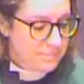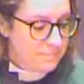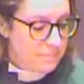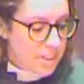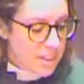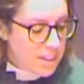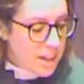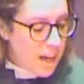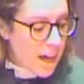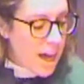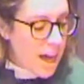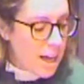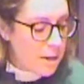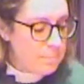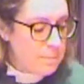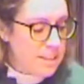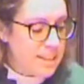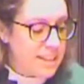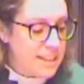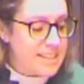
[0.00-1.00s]
God
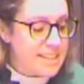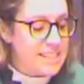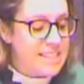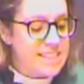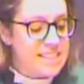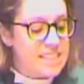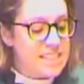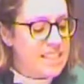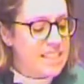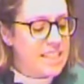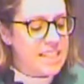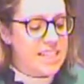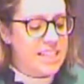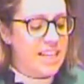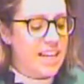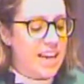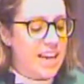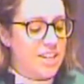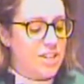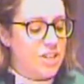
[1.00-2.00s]
being seen
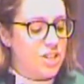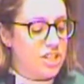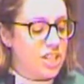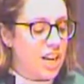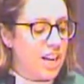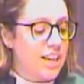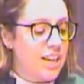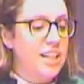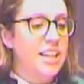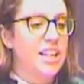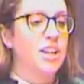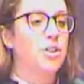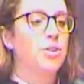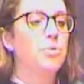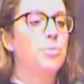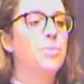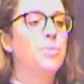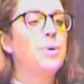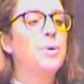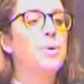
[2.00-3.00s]
and shining
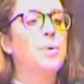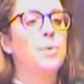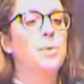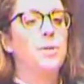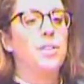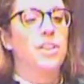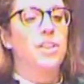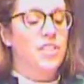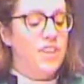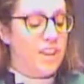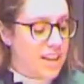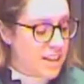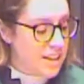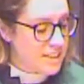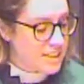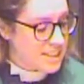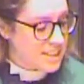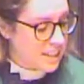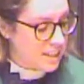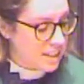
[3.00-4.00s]
through the
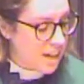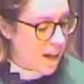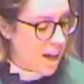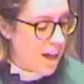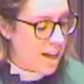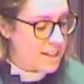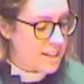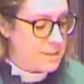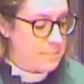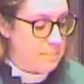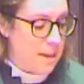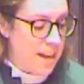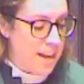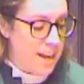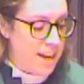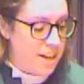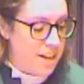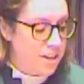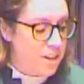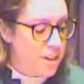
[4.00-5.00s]
things that God's
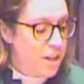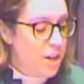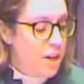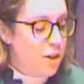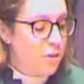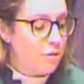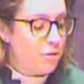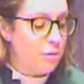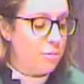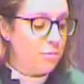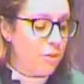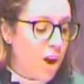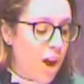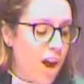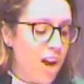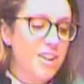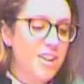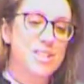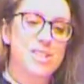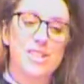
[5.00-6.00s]
made, from
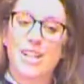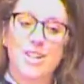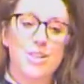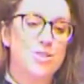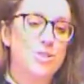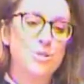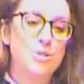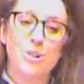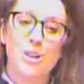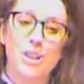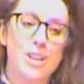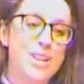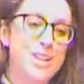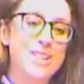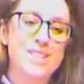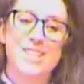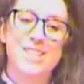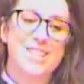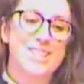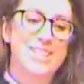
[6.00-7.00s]
rocks and
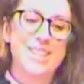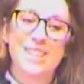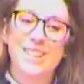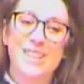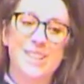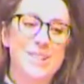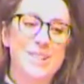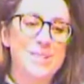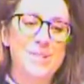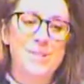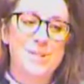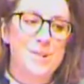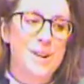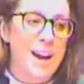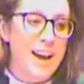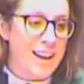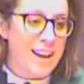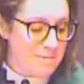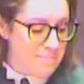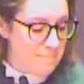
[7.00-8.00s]
trees to you
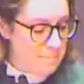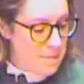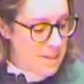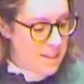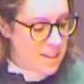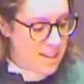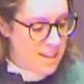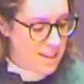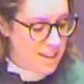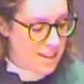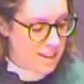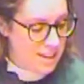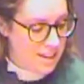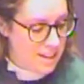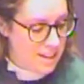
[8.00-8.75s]
and me.